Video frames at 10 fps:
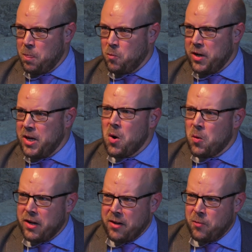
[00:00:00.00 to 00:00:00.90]
We
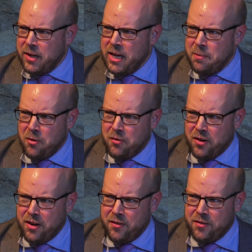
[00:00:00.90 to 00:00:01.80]
know that we need both
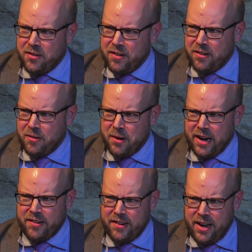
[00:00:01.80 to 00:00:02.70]
sides of the scissors, but
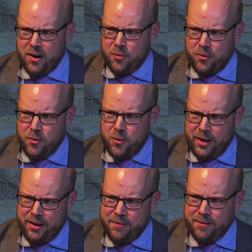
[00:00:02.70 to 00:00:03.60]
actually, how do
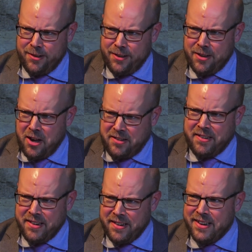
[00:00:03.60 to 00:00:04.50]
we
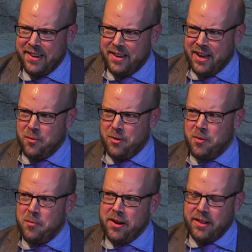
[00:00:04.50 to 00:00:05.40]
cut? How do
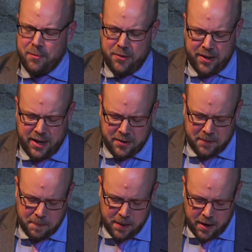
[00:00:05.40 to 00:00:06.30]
we bring them
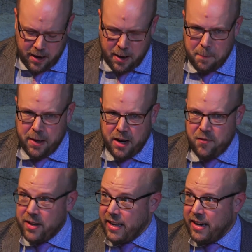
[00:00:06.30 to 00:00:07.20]
together? And I
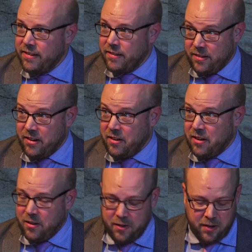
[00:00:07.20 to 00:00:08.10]
think that is
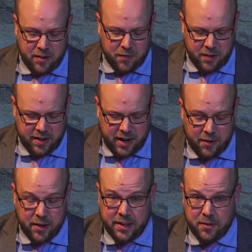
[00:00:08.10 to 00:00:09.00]
an
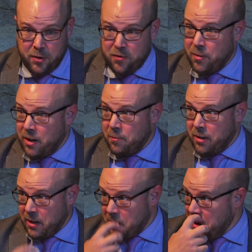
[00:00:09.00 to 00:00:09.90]
area that we've
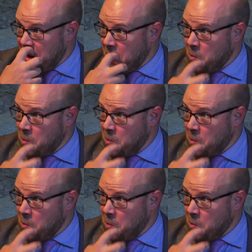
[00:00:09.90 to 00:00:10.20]
been